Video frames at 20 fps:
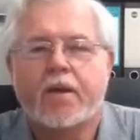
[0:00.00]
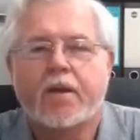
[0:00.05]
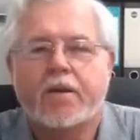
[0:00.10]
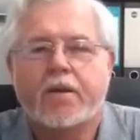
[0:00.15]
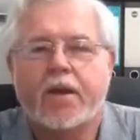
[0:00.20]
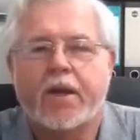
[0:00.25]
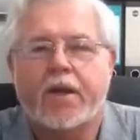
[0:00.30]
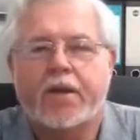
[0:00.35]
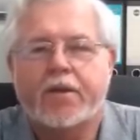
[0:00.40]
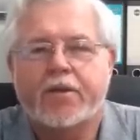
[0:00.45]

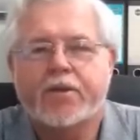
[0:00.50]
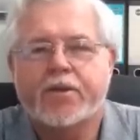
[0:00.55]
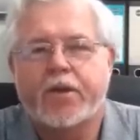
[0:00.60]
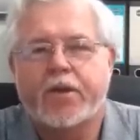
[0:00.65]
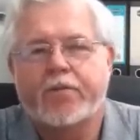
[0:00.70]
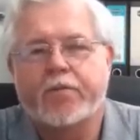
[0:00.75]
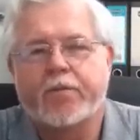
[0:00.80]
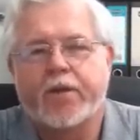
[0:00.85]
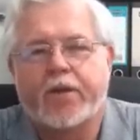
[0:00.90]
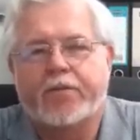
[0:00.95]
Now you can see
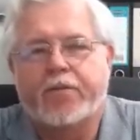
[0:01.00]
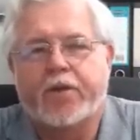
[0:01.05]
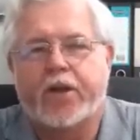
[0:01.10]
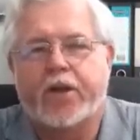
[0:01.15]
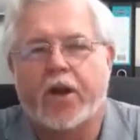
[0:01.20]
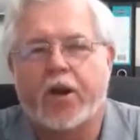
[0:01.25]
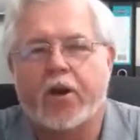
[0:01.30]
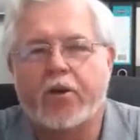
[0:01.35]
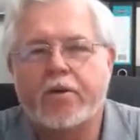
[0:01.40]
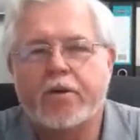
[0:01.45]
from that
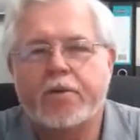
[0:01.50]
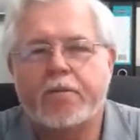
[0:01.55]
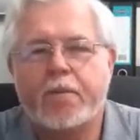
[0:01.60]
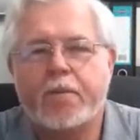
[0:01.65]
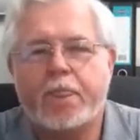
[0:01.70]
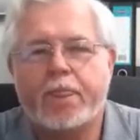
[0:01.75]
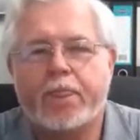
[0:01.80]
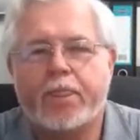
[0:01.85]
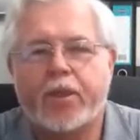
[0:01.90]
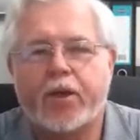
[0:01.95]
video,
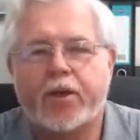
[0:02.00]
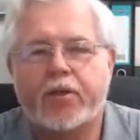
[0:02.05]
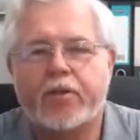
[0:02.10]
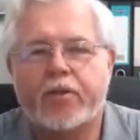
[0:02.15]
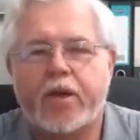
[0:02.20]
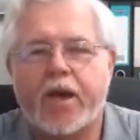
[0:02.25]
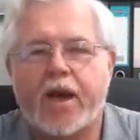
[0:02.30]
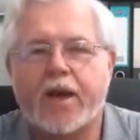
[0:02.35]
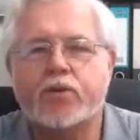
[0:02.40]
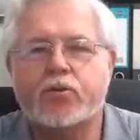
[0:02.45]
the
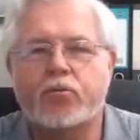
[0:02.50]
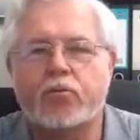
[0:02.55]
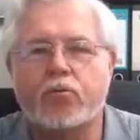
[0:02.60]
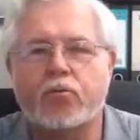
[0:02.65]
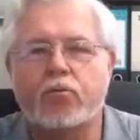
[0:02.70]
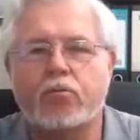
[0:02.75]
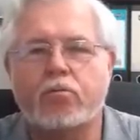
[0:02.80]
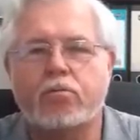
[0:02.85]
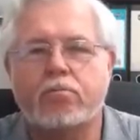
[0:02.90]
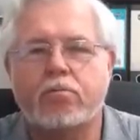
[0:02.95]

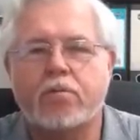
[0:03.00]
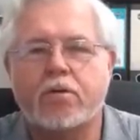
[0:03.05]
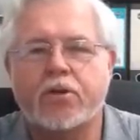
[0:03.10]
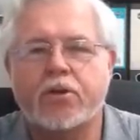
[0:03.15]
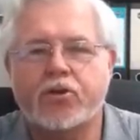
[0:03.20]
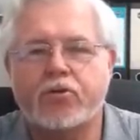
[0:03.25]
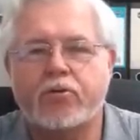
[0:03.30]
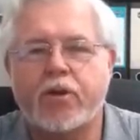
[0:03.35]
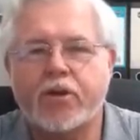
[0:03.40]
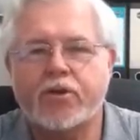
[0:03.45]
actual
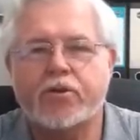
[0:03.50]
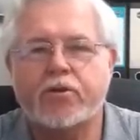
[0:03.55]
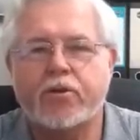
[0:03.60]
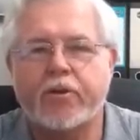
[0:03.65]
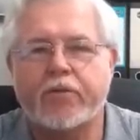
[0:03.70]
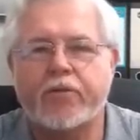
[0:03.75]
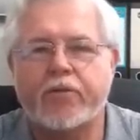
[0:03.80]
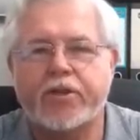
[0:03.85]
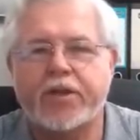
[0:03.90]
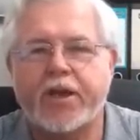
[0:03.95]
construction
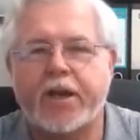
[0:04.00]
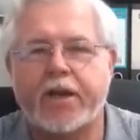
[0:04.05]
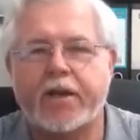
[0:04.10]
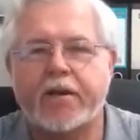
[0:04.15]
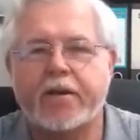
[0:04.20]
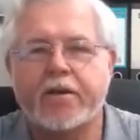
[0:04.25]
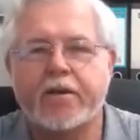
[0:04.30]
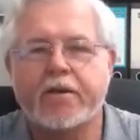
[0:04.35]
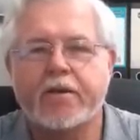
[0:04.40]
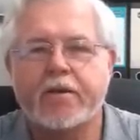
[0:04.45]
of the tank,
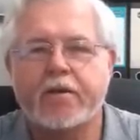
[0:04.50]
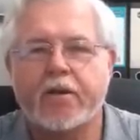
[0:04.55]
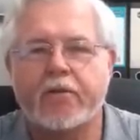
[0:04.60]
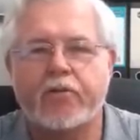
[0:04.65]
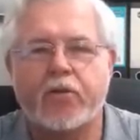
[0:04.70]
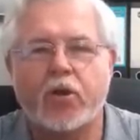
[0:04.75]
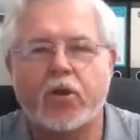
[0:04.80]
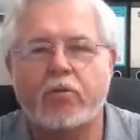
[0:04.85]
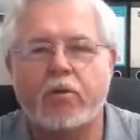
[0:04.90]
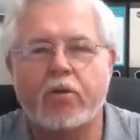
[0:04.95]
of the
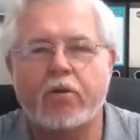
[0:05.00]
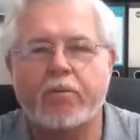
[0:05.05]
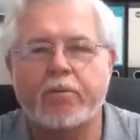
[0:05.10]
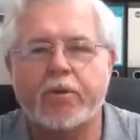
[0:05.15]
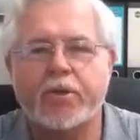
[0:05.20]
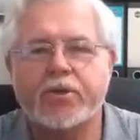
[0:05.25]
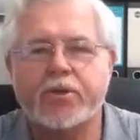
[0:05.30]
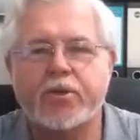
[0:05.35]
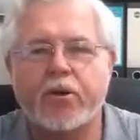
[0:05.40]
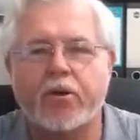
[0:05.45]
aquarium
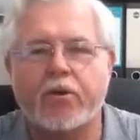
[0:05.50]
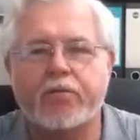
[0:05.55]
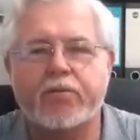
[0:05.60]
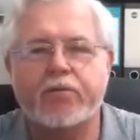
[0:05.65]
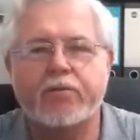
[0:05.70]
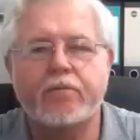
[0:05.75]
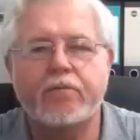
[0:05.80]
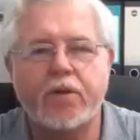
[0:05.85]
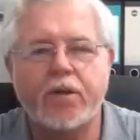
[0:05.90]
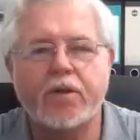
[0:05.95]
itself,
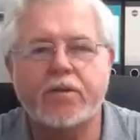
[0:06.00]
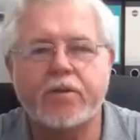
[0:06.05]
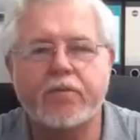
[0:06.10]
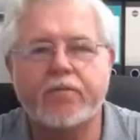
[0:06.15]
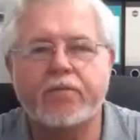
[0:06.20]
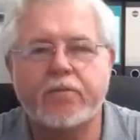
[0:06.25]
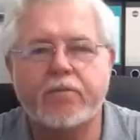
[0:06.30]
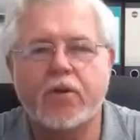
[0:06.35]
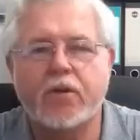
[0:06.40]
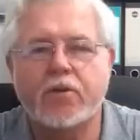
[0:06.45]
is a
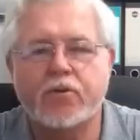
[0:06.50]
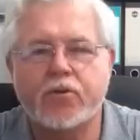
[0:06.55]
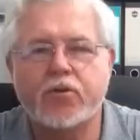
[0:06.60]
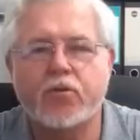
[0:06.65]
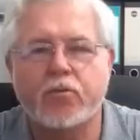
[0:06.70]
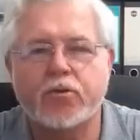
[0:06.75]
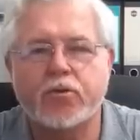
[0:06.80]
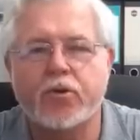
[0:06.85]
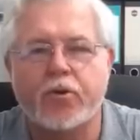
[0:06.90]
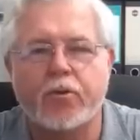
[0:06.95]

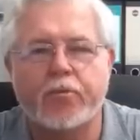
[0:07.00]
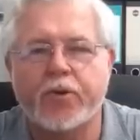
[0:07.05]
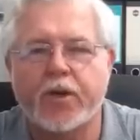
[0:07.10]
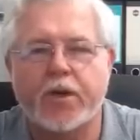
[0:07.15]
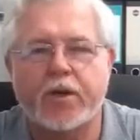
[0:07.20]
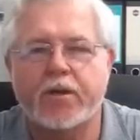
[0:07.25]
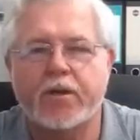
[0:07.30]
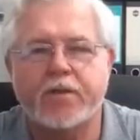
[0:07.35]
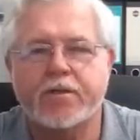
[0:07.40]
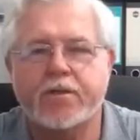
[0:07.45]
short-term thing.
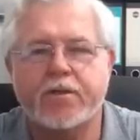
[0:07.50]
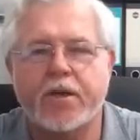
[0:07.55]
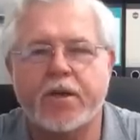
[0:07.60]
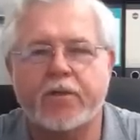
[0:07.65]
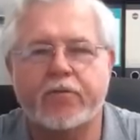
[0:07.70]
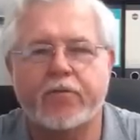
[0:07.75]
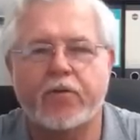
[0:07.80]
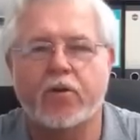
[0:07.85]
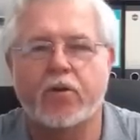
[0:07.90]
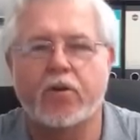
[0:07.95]
It doesn't take
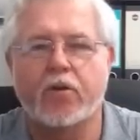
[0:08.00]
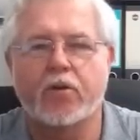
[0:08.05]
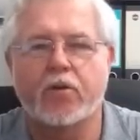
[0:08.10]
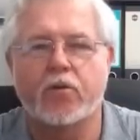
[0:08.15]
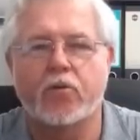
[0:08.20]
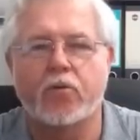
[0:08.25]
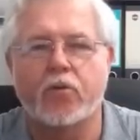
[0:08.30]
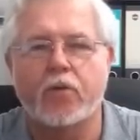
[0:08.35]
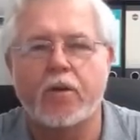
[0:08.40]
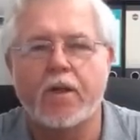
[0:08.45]
very long at
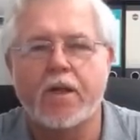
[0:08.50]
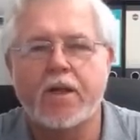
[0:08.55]
all.